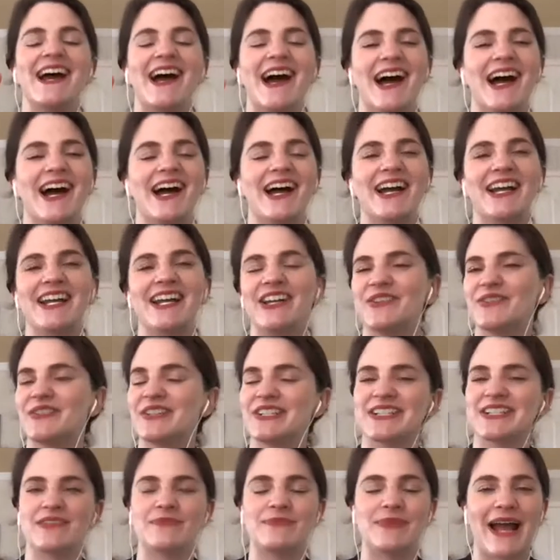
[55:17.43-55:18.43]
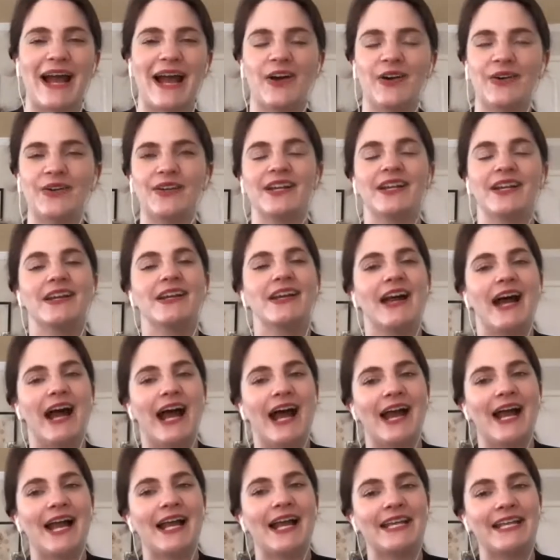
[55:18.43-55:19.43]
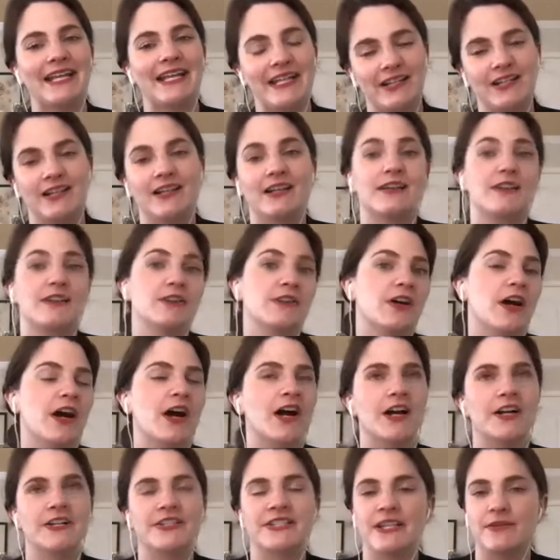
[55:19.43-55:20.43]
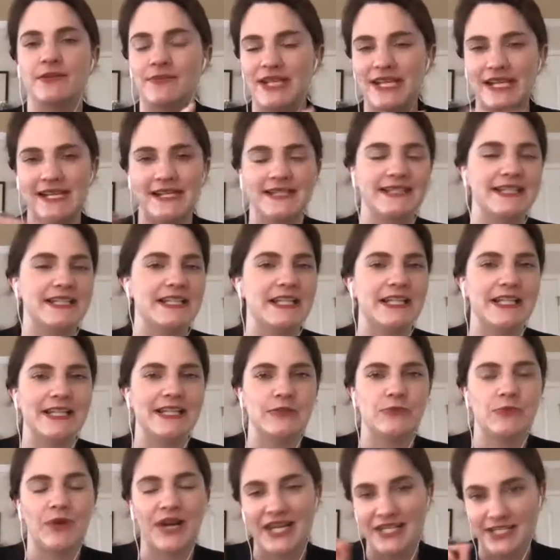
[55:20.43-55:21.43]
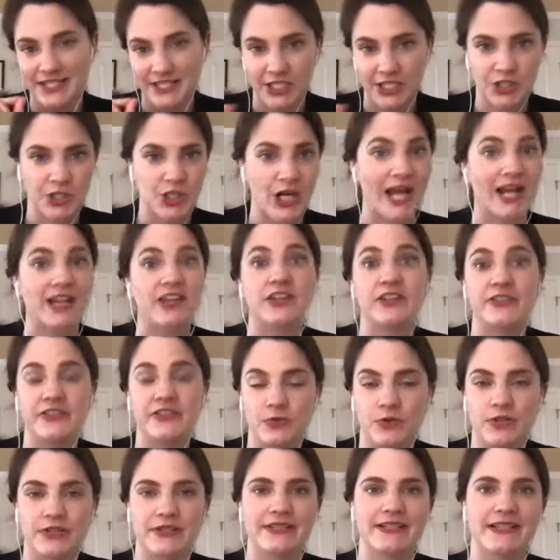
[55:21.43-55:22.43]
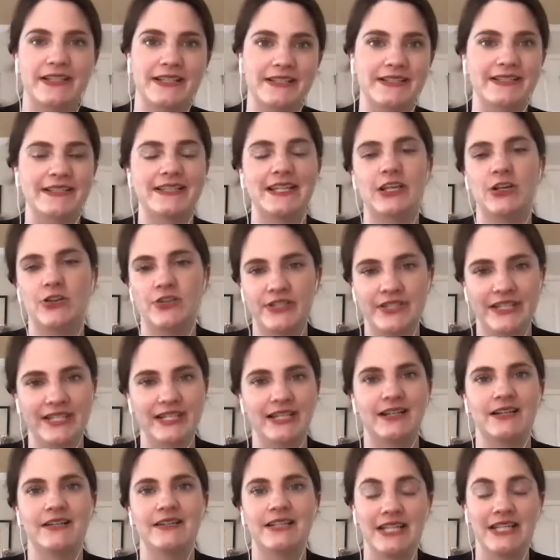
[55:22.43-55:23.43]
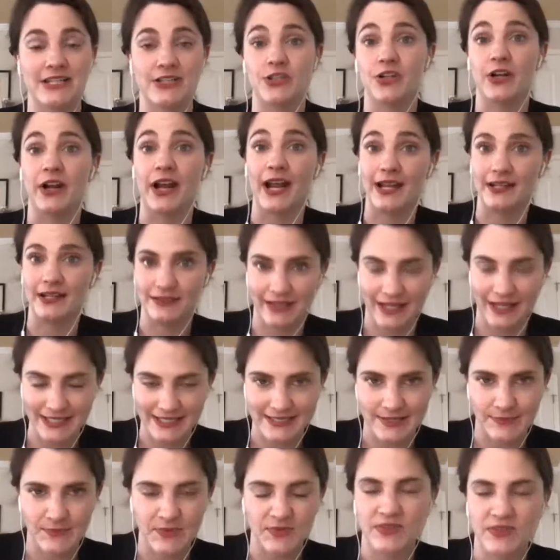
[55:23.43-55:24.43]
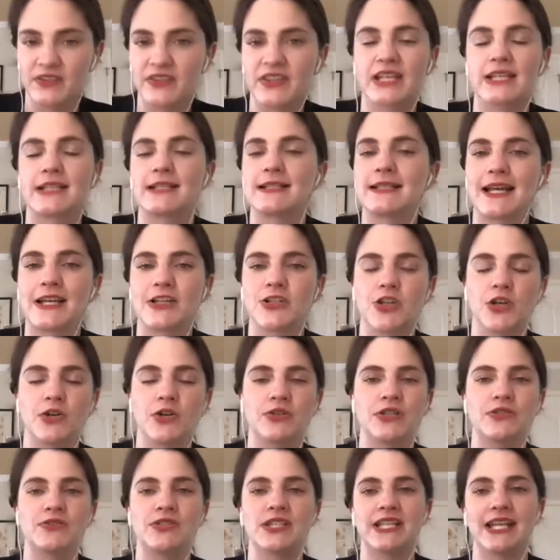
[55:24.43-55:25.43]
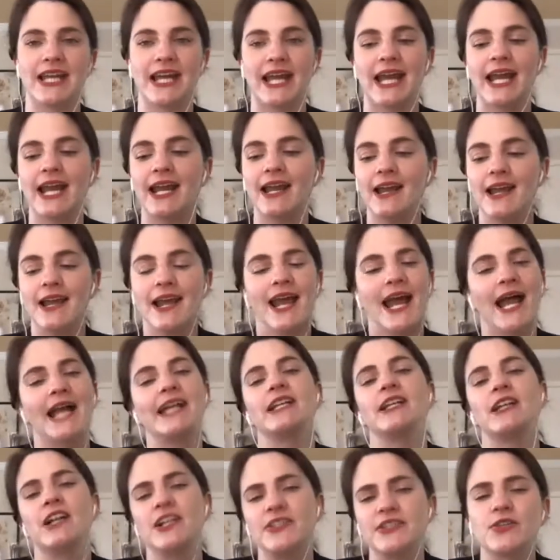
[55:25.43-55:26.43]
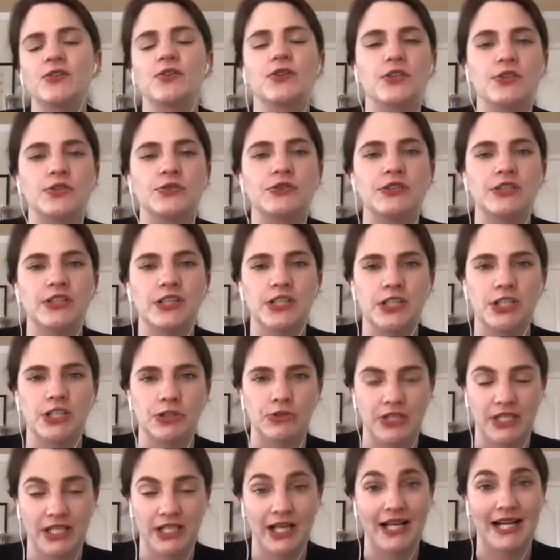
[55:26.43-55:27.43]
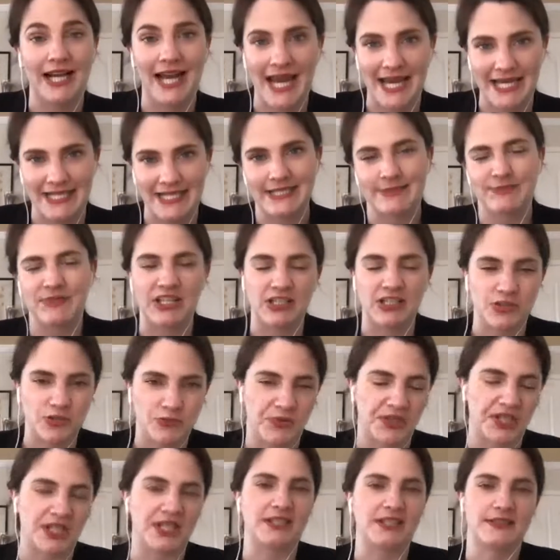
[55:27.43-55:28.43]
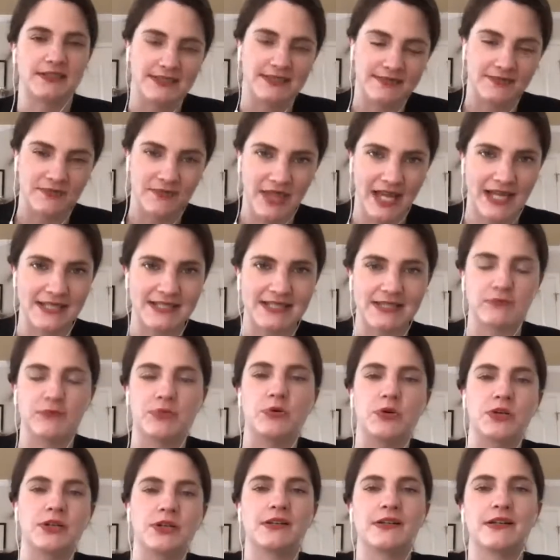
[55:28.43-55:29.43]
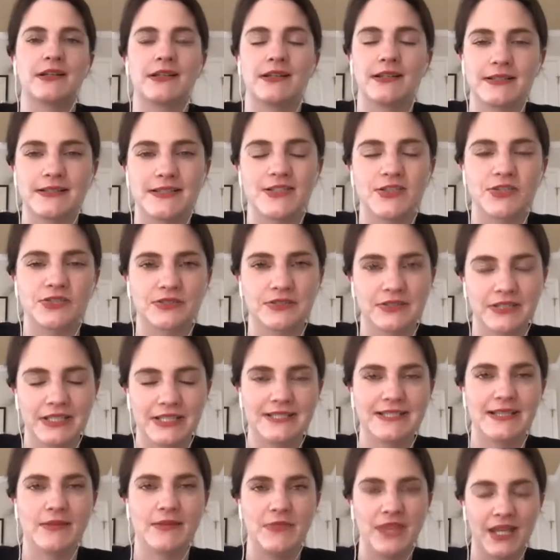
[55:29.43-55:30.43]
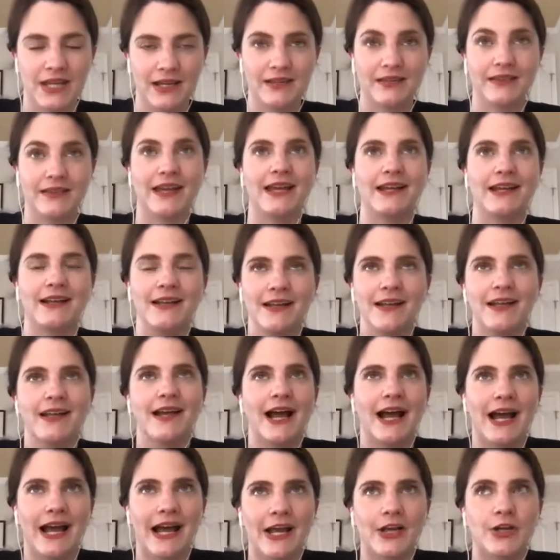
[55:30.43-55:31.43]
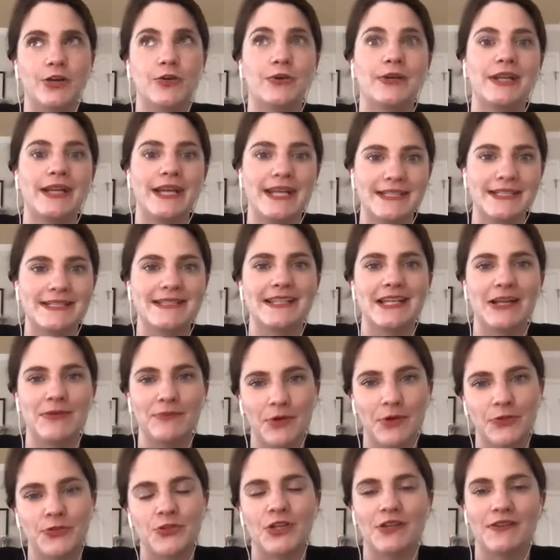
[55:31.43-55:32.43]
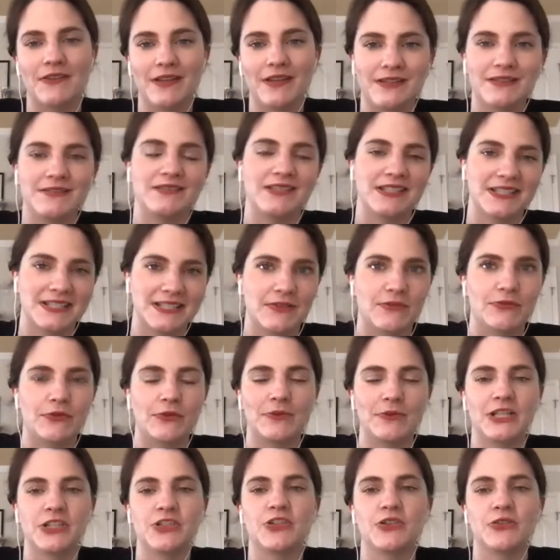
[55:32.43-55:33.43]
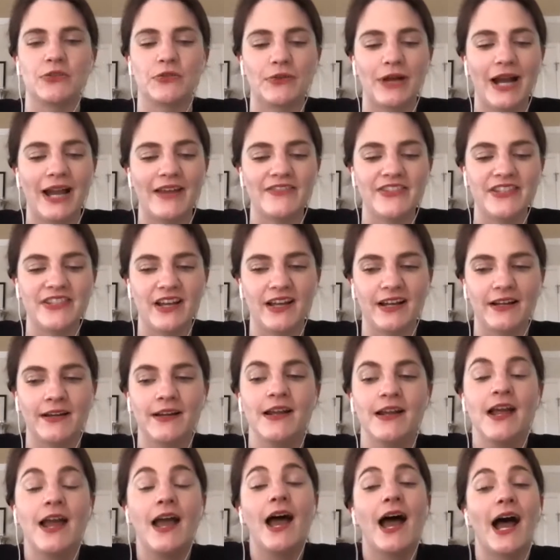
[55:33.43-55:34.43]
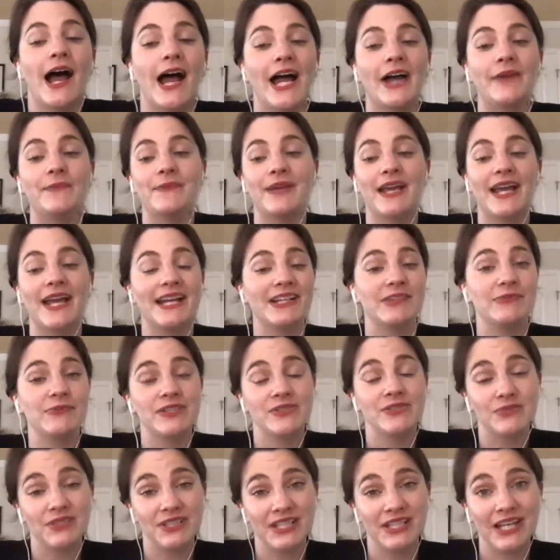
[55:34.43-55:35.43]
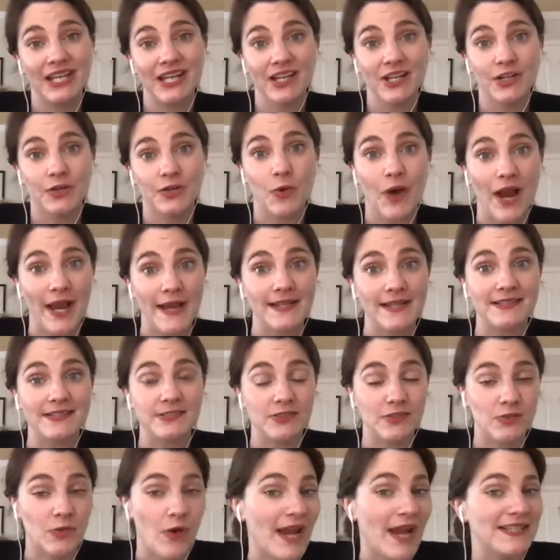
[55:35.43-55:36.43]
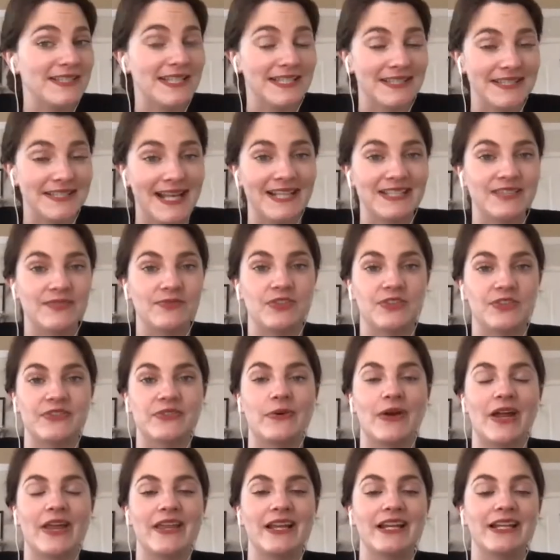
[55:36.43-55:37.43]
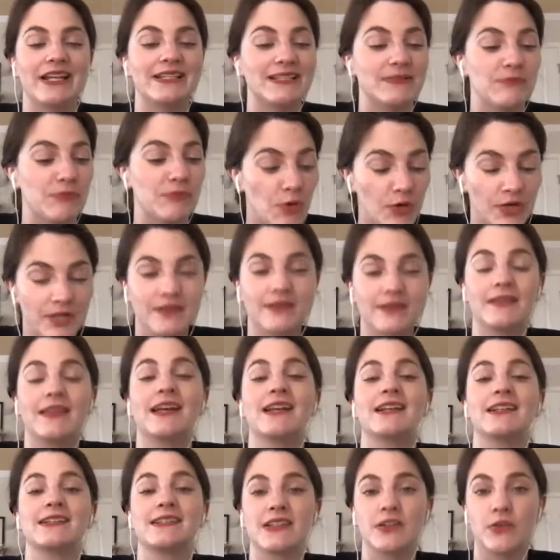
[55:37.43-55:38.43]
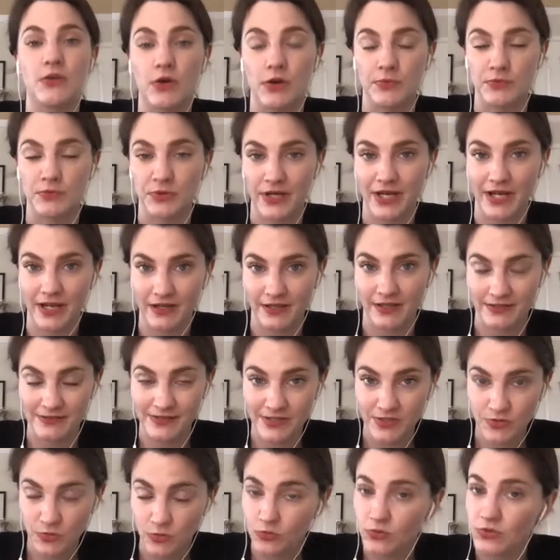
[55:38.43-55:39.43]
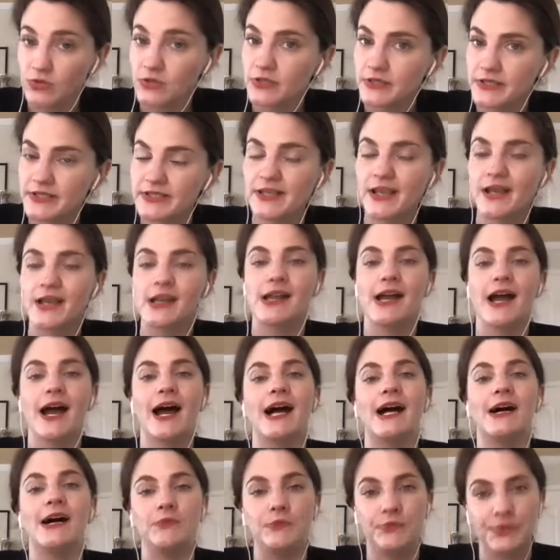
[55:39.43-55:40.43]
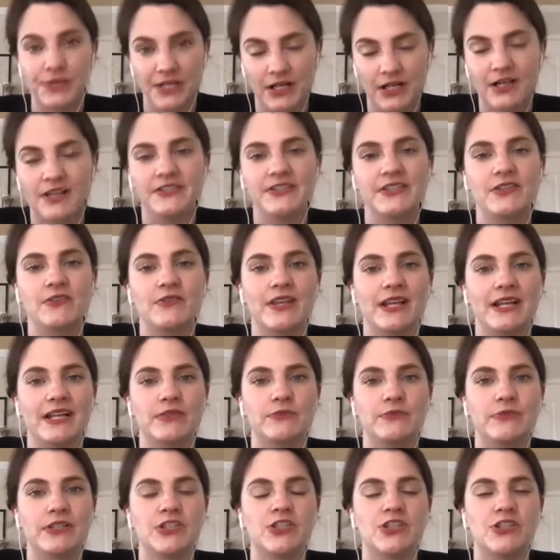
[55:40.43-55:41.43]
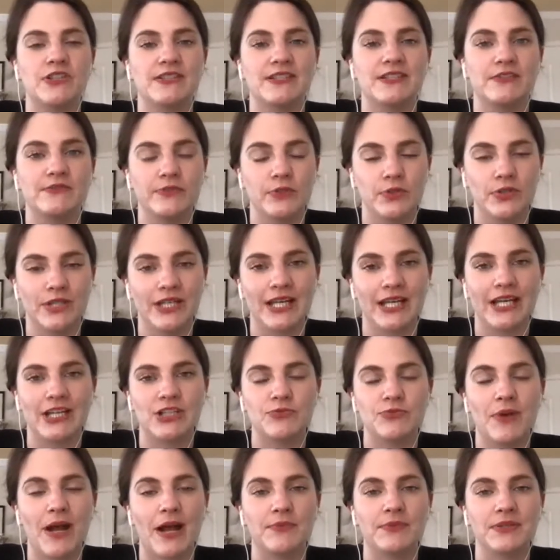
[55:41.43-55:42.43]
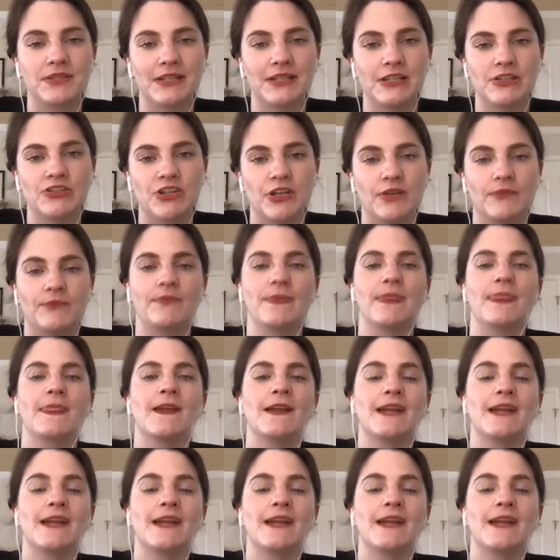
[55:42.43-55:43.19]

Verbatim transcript: Uh, it was about uh, here are some easy ways to check the sources that you're seeing on the internet, like some of the things I showed you today. And it also included a unit on hate speech because that's important and it's certainly something that uh, creates the emotion that disinformation thrives on. Um, and it was really quite quite successful. So I think it's important that it's incorporated in schools, um, but also that it reaches the voting age population.